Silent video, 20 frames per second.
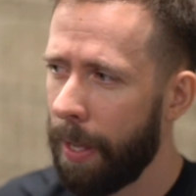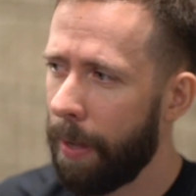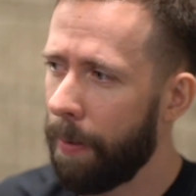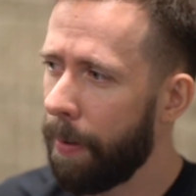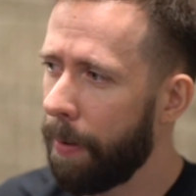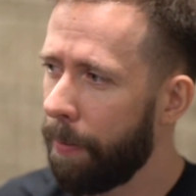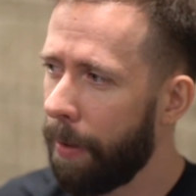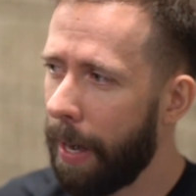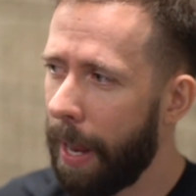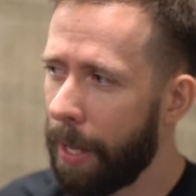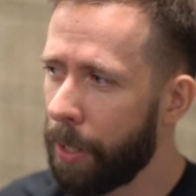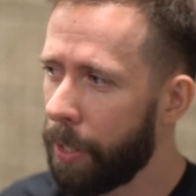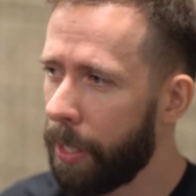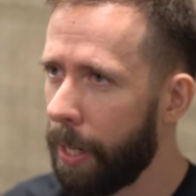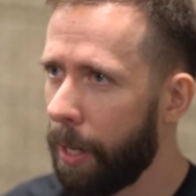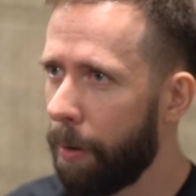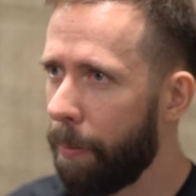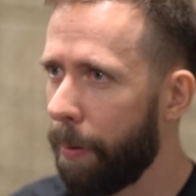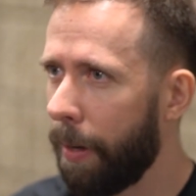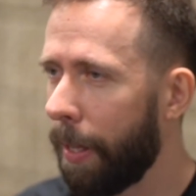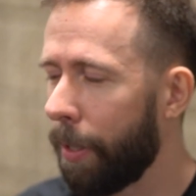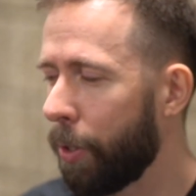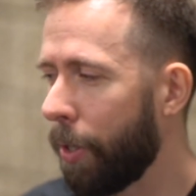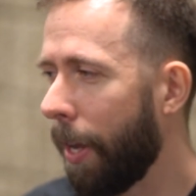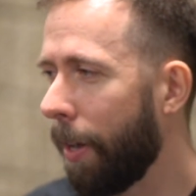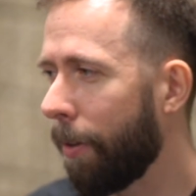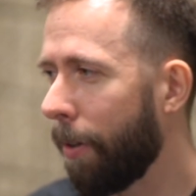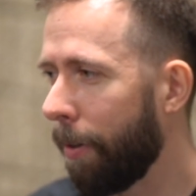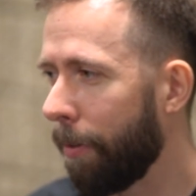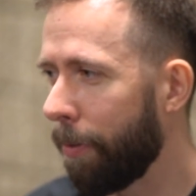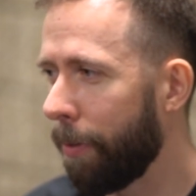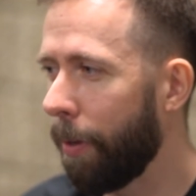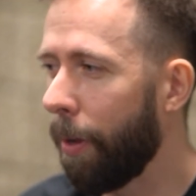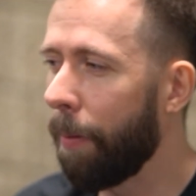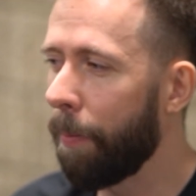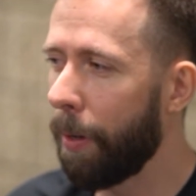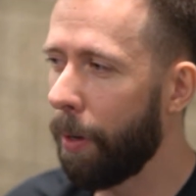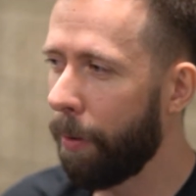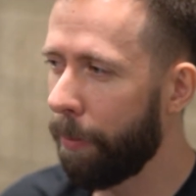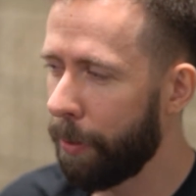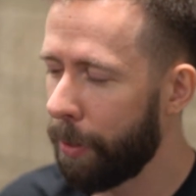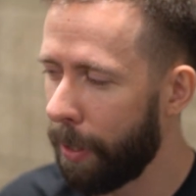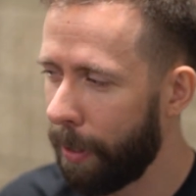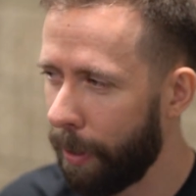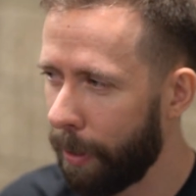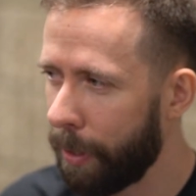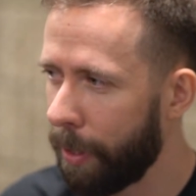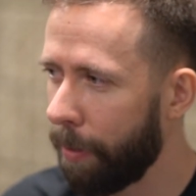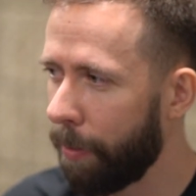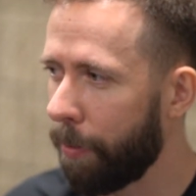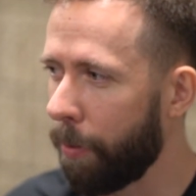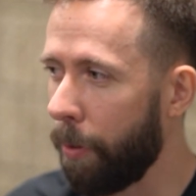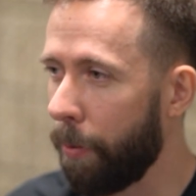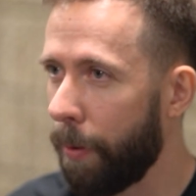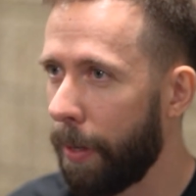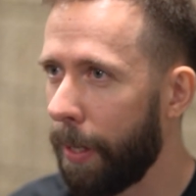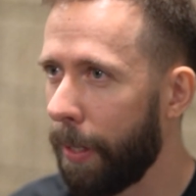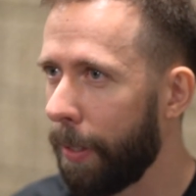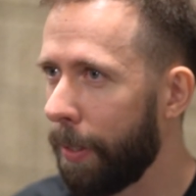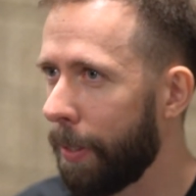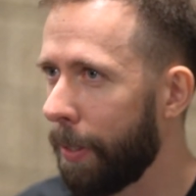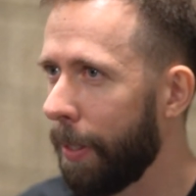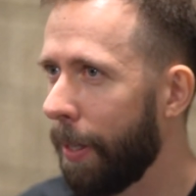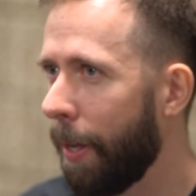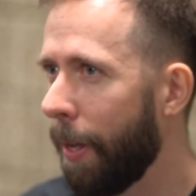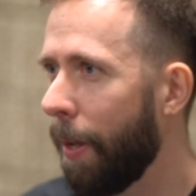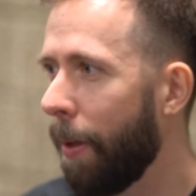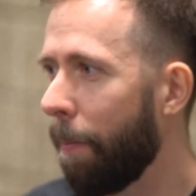I mean, when I started playing StarCraft, I mean, obviously lots of Koreans,